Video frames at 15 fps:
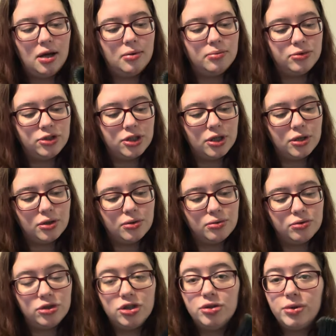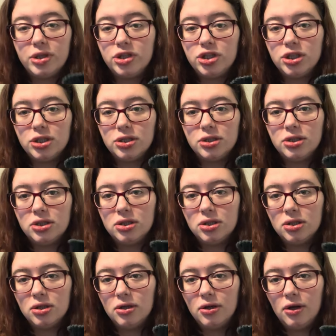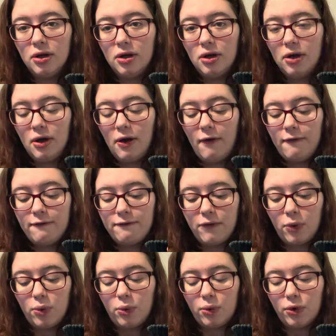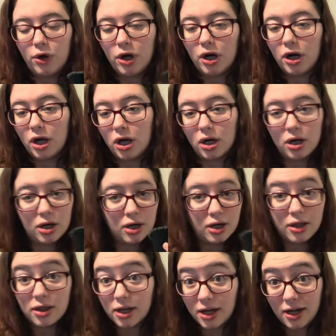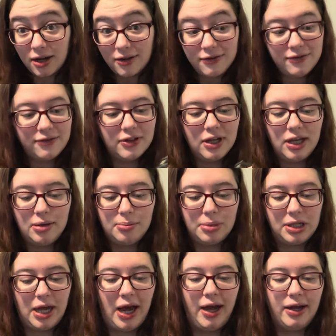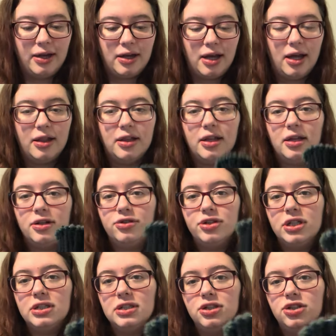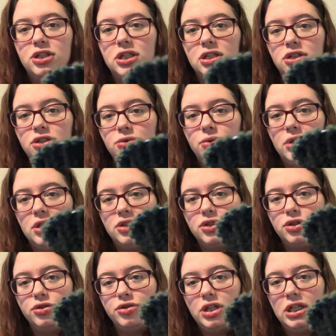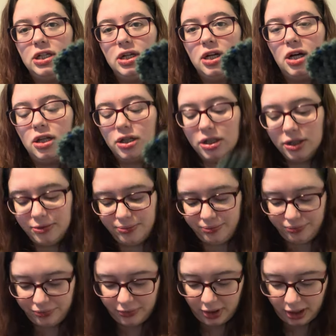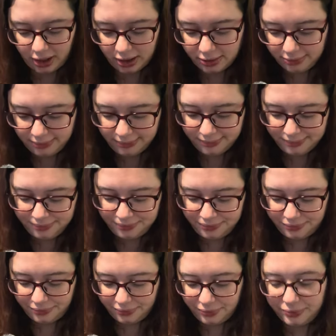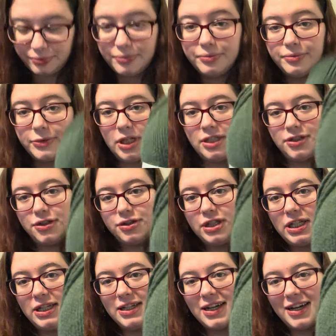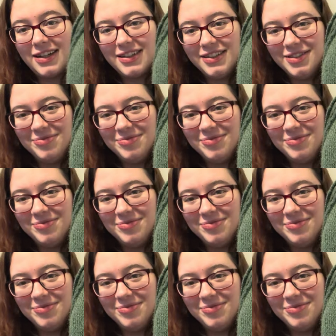So 2 inches for the cuff in black, and then transitioning to this green color. Hang on, this green color.